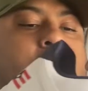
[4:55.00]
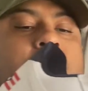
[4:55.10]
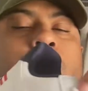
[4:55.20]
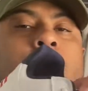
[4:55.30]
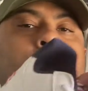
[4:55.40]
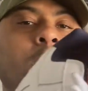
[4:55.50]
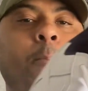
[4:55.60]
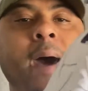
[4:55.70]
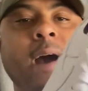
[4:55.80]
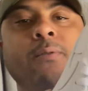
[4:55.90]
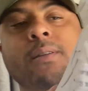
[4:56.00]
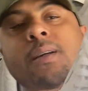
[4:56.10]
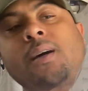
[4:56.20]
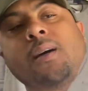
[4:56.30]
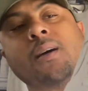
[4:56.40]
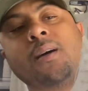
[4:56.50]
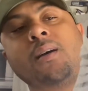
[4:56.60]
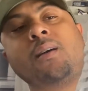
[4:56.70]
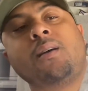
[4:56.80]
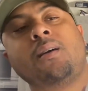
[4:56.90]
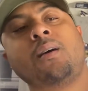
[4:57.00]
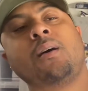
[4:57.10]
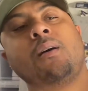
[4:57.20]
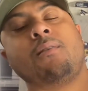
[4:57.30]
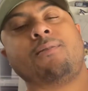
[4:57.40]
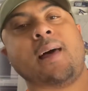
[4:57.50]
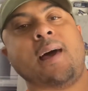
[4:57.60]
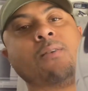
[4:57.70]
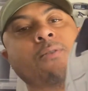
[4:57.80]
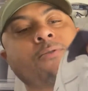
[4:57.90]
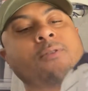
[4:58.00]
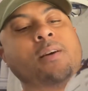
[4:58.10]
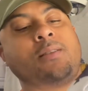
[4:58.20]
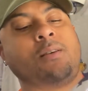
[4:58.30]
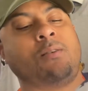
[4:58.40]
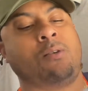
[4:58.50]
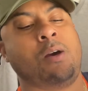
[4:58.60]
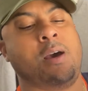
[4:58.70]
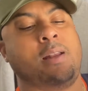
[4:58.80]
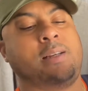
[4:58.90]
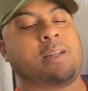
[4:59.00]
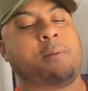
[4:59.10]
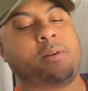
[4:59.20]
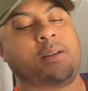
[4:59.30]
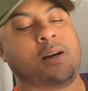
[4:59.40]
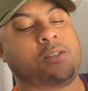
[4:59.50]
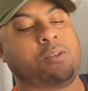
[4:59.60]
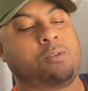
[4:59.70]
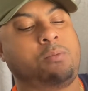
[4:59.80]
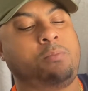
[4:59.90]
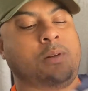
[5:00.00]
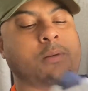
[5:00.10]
is the one with the backwards flag on the front, so they start production on them. The